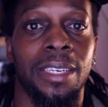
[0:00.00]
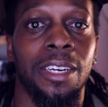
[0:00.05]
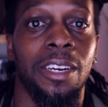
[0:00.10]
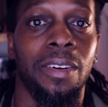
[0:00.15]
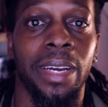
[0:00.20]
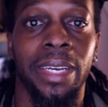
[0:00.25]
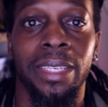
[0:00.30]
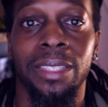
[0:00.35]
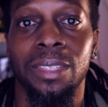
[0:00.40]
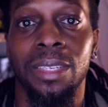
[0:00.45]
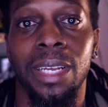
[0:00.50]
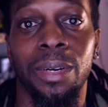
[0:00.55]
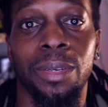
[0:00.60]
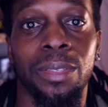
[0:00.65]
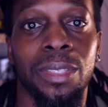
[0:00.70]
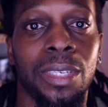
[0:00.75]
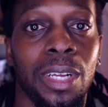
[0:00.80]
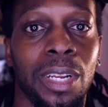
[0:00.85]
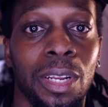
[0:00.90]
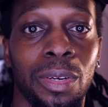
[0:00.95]
Alright, so that
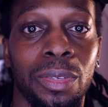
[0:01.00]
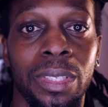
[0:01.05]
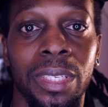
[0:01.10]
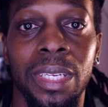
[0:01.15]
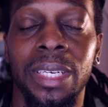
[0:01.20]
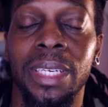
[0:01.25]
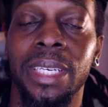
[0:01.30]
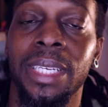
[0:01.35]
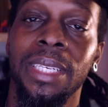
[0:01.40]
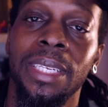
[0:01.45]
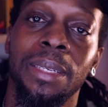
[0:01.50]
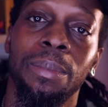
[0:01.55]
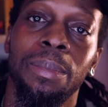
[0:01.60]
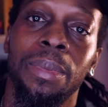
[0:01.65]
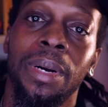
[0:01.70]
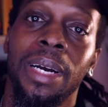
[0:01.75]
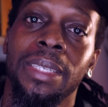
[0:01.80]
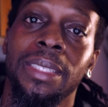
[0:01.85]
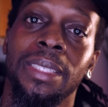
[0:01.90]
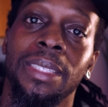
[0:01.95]
was a close look at an
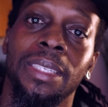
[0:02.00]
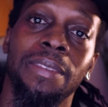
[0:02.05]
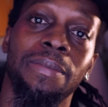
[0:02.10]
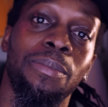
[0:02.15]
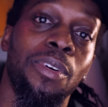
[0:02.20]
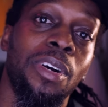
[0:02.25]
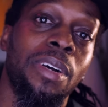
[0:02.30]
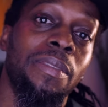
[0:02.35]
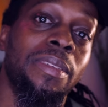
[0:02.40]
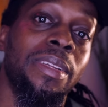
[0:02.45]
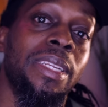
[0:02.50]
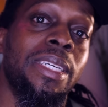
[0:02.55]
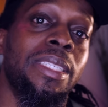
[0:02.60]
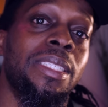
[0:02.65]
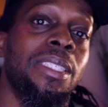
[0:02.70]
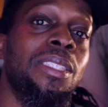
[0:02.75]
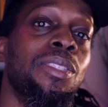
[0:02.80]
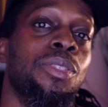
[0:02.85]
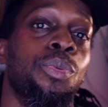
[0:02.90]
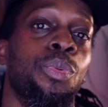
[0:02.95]
unboxing of Marvel
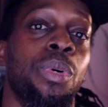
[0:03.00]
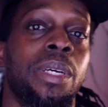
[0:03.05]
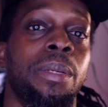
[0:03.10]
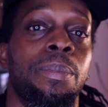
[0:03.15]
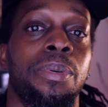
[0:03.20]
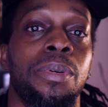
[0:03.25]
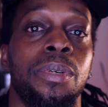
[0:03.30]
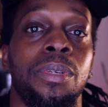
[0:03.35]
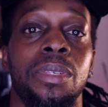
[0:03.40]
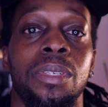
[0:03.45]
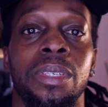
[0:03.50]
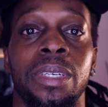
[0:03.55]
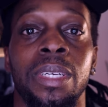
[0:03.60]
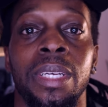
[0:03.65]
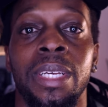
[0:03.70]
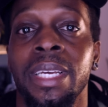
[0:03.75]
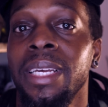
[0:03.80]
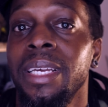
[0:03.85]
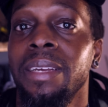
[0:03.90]
Legends Gwenpool.